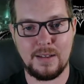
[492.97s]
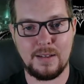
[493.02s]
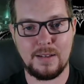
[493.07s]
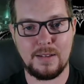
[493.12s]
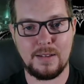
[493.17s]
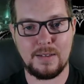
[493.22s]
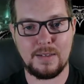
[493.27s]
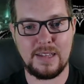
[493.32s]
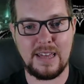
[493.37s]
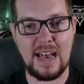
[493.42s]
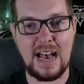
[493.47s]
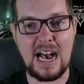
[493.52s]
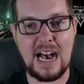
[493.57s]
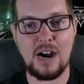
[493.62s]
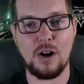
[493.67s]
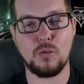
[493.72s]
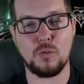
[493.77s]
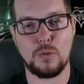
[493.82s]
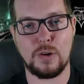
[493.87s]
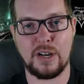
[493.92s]
the
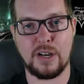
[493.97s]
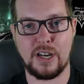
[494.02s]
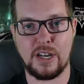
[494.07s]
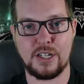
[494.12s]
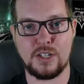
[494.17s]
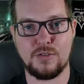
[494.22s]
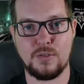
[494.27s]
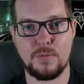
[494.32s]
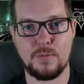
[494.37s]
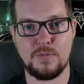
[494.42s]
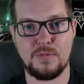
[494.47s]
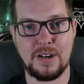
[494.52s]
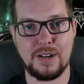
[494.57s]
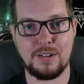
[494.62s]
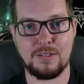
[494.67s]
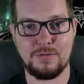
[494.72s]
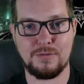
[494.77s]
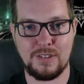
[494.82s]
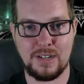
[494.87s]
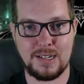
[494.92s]
outrage from
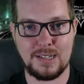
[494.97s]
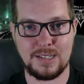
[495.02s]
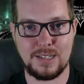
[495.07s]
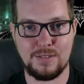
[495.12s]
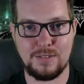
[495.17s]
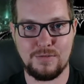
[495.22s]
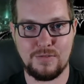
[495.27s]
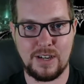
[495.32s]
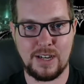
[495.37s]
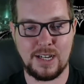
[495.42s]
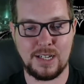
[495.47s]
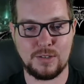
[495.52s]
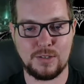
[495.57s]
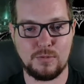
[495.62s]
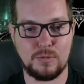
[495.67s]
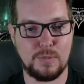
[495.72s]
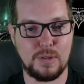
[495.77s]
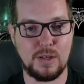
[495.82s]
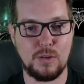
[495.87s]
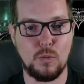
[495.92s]
Final Fantasy fans
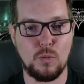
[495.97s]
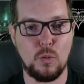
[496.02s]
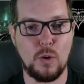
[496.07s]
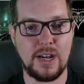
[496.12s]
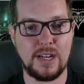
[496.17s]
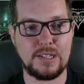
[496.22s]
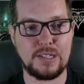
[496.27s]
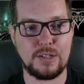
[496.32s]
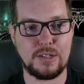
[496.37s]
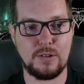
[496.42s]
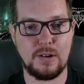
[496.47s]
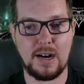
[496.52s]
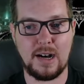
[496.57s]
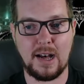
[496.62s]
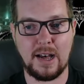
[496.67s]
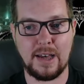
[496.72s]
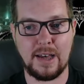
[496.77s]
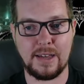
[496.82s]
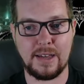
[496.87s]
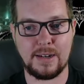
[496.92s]
would be way too
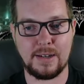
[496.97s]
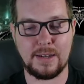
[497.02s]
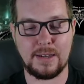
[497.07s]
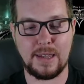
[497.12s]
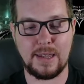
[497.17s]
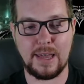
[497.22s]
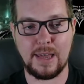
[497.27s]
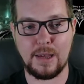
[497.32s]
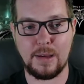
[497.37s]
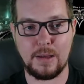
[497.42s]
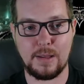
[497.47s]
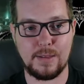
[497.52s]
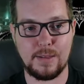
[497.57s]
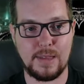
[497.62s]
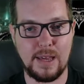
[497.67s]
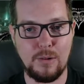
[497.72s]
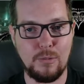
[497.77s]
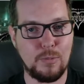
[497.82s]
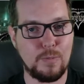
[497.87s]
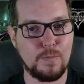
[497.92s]
high, and
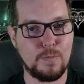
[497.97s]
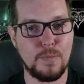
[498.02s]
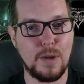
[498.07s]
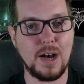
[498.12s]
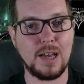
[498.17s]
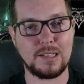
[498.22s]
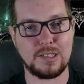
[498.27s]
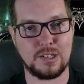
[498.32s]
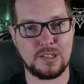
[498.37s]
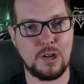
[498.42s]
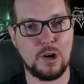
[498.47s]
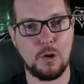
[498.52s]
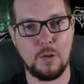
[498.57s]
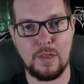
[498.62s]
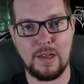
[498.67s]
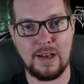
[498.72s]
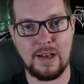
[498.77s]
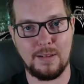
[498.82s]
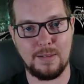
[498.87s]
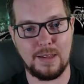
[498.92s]
they must know
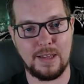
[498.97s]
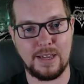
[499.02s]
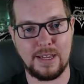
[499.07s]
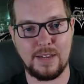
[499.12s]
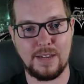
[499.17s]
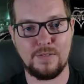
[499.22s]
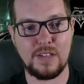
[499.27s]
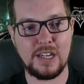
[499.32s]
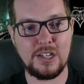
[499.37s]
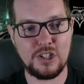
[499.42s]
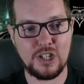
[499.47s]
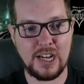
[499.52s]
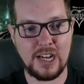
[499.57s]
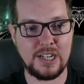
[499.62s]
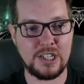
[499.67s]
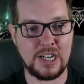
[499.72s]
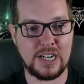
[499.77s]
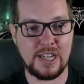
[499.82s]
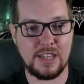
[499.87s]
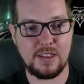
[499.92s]
that. Like, if they
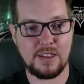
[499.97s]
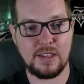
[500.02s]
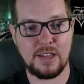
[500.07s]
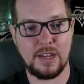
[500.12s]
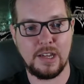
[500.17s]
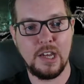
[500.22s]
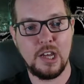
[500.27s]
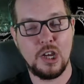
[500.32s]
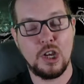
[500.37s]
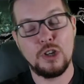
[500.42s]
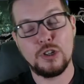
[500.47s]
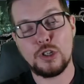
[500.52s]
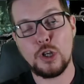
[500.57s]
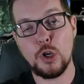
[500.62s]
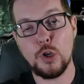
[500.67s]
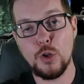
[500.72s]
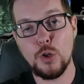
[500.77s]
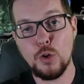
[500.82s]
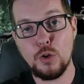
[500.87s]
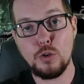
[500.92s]
change anything
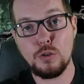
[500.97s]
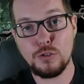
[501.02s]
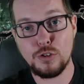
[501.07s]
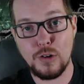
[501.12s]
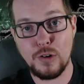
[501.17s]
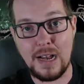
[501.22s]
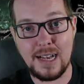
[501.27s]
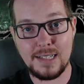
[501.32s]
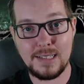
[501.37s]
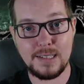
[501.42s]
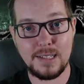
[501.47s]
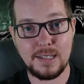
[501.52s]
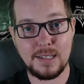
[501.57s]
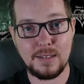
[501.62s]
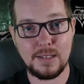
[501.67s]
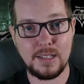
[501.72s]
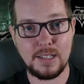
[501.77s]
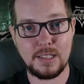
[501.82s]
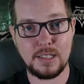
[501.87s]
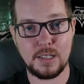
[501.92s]
too
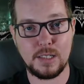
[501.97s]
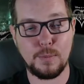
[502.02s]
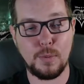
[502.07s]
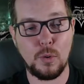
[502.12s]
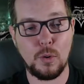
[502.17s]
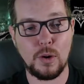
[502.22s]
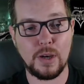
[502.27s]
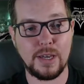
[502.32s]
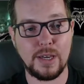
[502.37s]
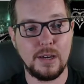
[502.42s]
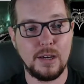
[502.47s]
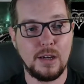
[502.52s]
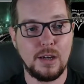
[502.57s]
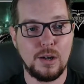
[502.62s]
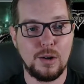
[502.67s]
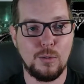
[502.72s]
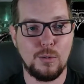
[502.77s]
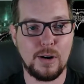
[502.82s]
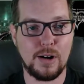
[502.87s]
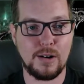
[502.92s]
drastically to the point
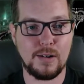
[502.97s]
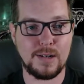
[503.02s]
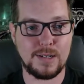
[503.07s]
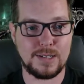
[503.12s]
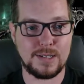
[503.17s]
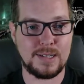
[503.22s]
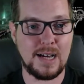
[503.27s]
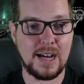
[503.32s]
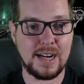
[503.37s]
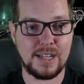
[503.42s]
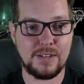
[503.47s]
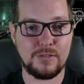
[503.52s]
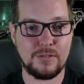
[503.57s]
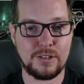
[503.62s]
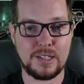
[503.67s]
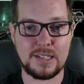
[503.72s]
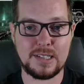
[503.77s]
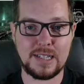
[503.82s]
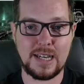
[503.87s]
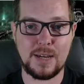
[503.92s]
where it's not even
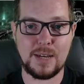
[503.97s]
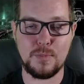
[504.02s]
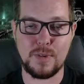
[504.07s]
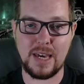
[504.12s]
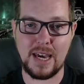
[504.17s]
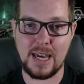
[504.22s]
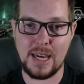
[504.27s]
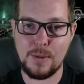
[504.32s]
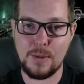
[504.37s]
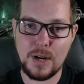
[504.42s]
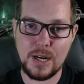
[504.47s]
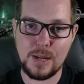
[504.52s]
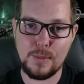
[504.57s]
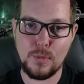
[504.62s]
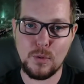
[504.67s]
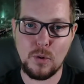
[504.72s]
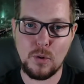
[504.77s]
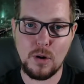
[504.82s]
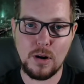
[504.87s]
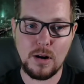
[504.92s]
the same game
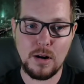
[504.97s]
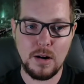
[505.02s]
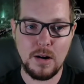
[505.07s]
anymore,